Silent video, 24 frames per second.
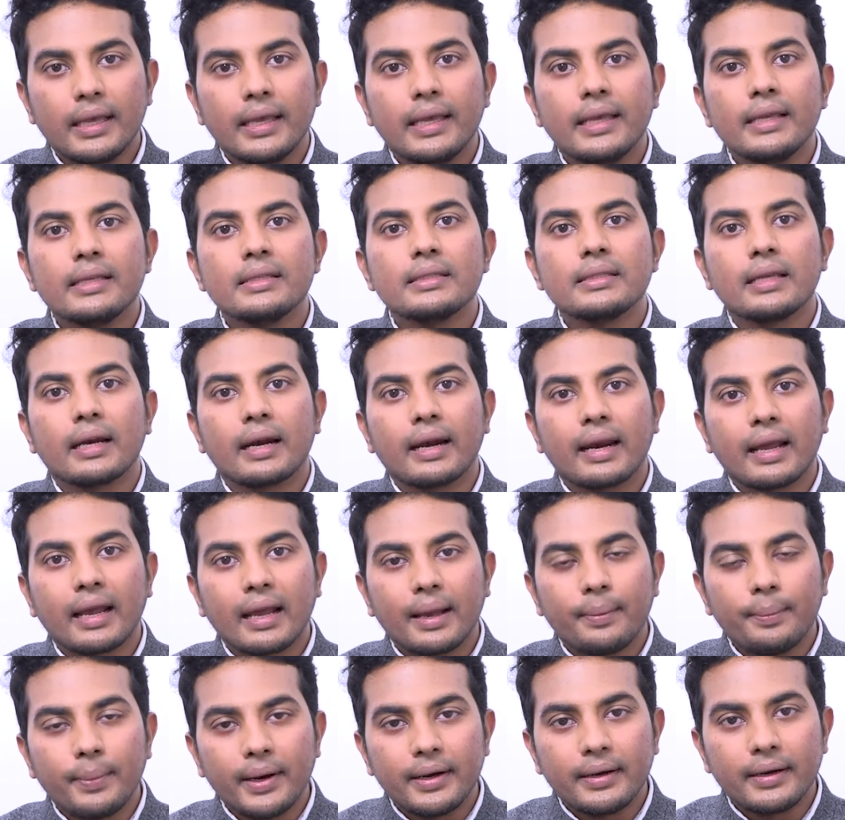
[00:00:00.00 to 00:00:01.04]
is
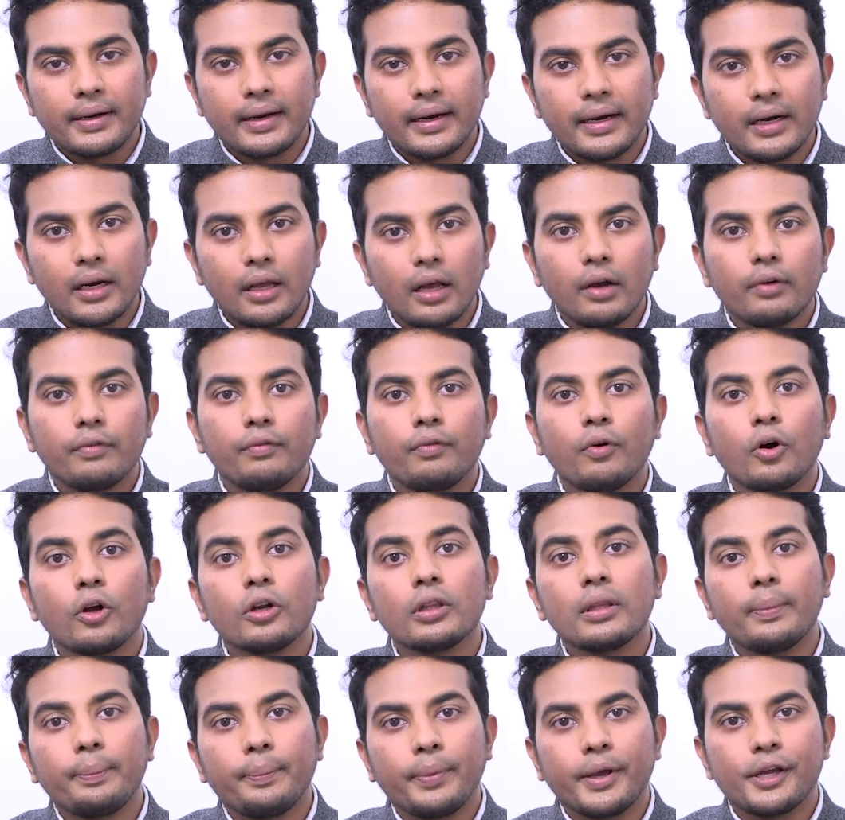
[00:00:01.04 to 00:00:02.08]
recommended
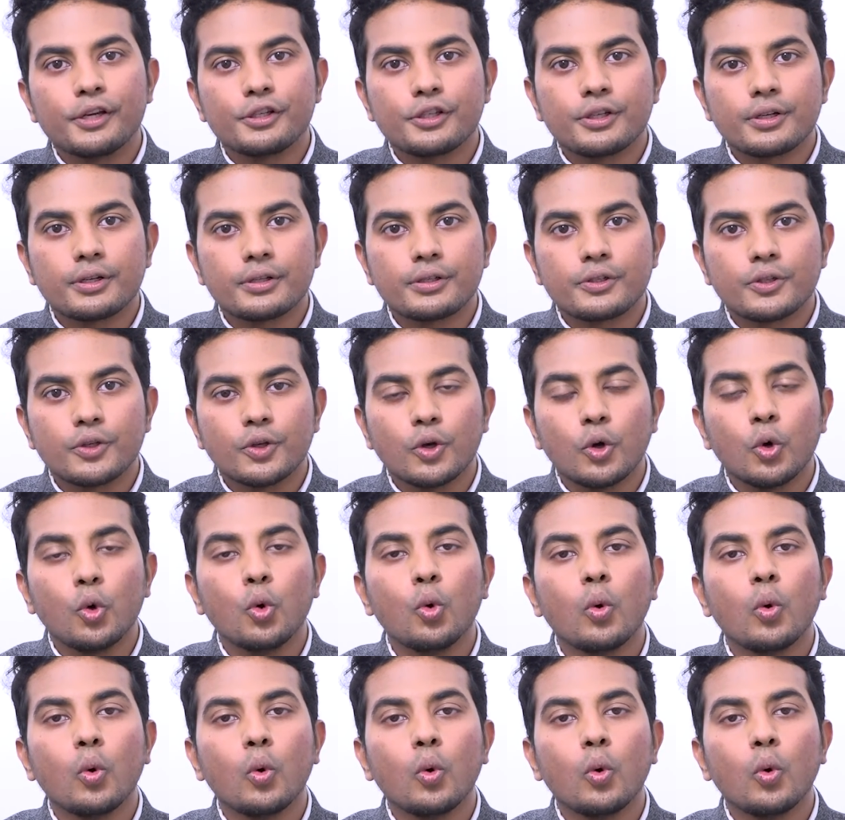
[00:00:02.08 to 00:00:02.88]
for the patients